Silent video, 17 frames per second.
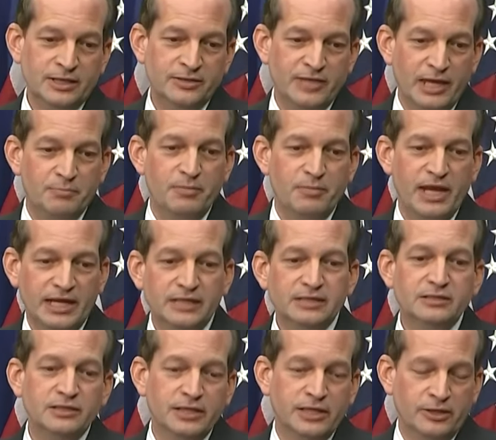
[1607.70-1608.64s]
that made
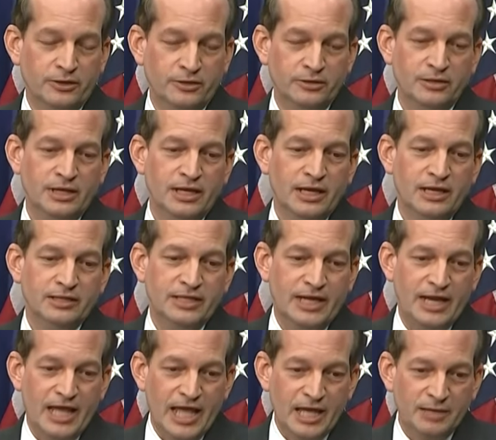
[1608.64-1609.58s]
clear
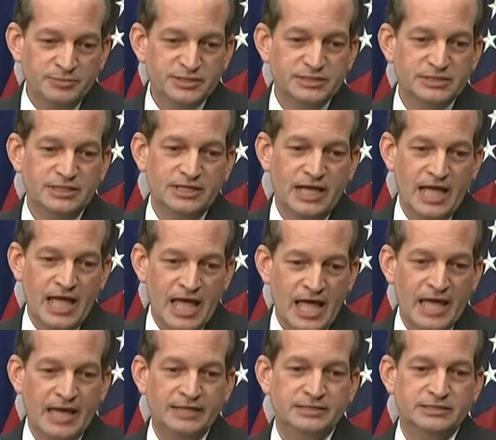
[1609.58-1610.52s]
that Epstein
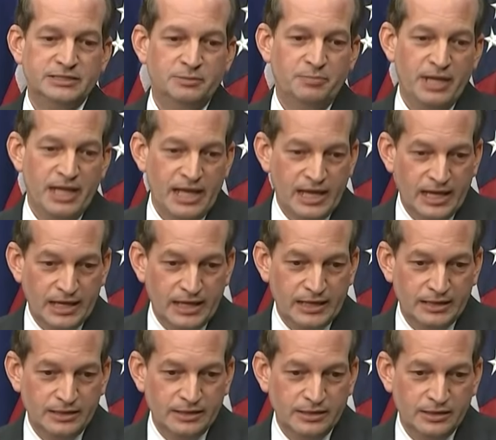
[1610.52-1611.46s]
had to pay
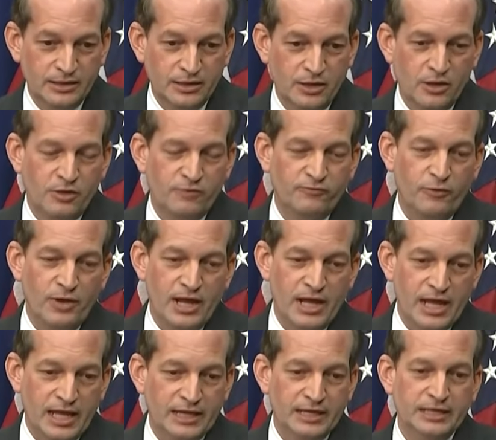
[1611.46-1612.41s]
for
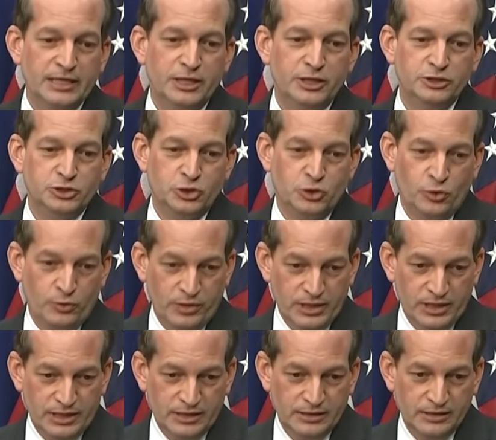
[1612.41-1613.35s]
any
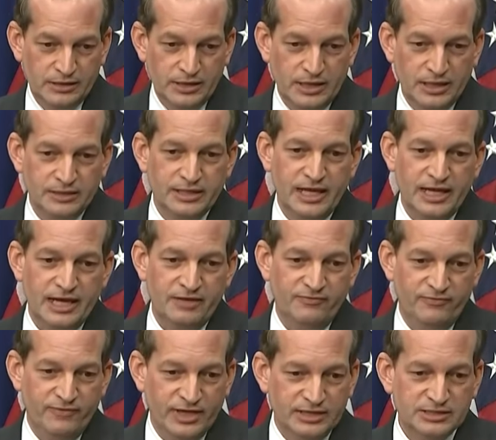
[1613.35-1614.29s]
attorney that a
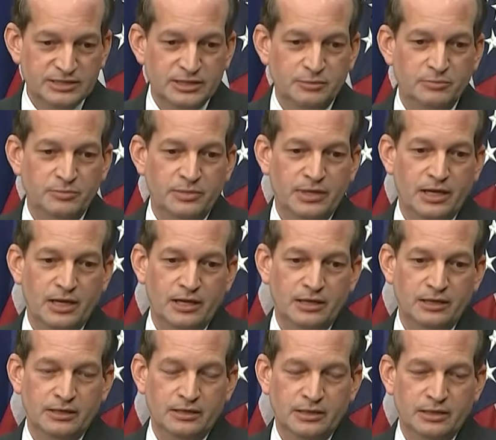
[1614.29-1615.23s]
victim,
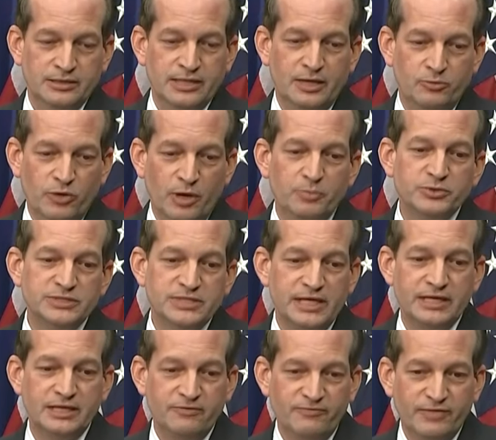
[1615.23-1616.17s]
that
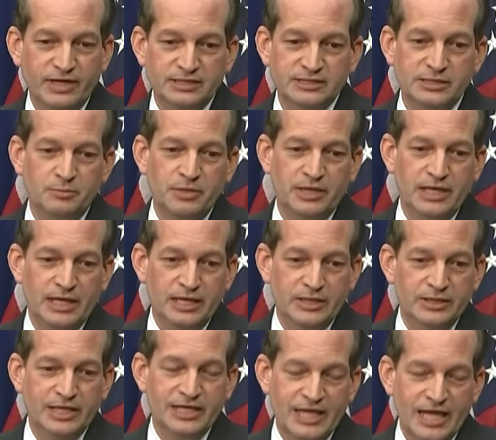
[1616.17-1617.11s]
represented a victim
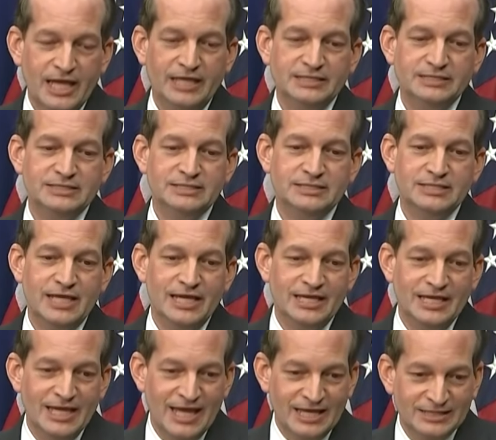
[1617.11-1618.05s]
in the cases
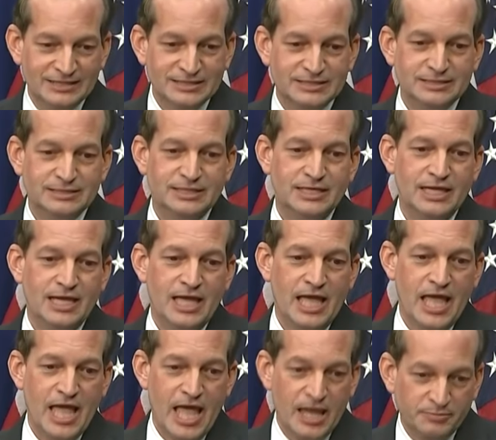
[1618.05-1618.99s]
against
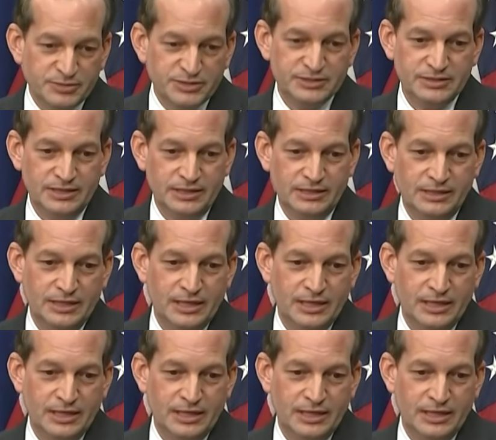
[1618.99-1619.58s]
Epstein.